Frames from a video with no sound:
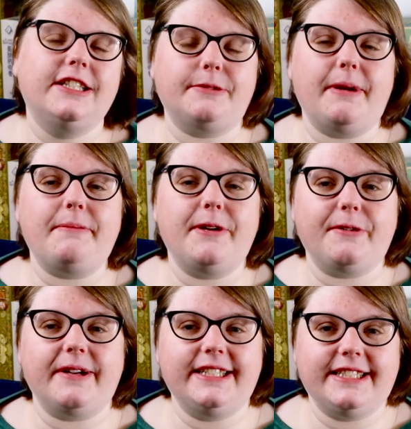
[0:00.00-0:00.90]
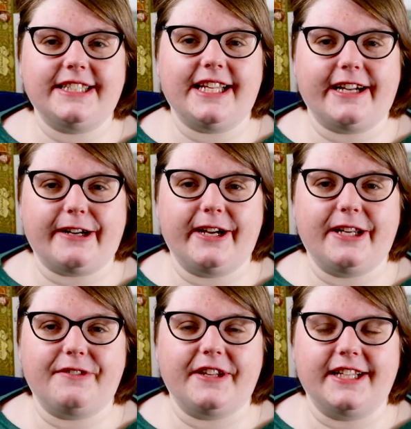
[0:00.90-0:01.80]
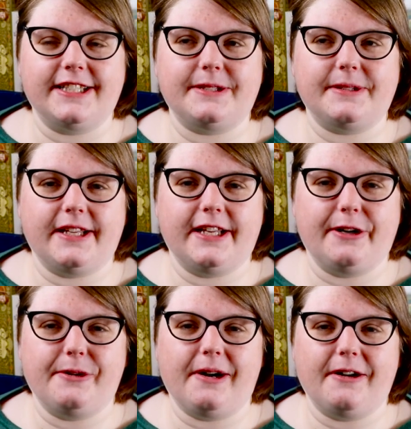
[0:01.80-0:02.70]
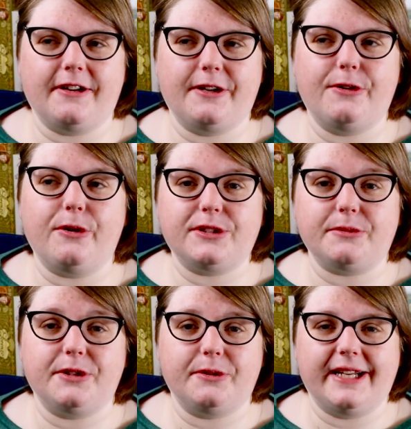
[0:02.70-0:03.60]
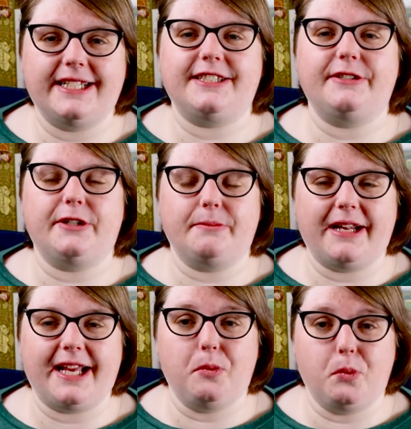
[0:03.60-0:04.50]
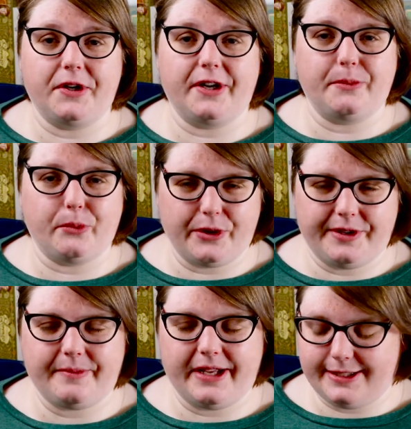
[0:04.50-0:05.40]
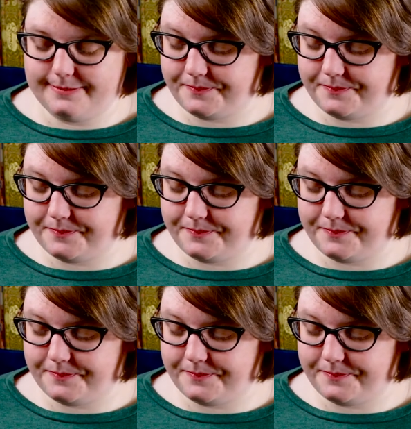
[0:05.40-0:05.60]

So maybe you're into that kind of things, you know, or you know someone who is, so you can play one-on-one. -on -one.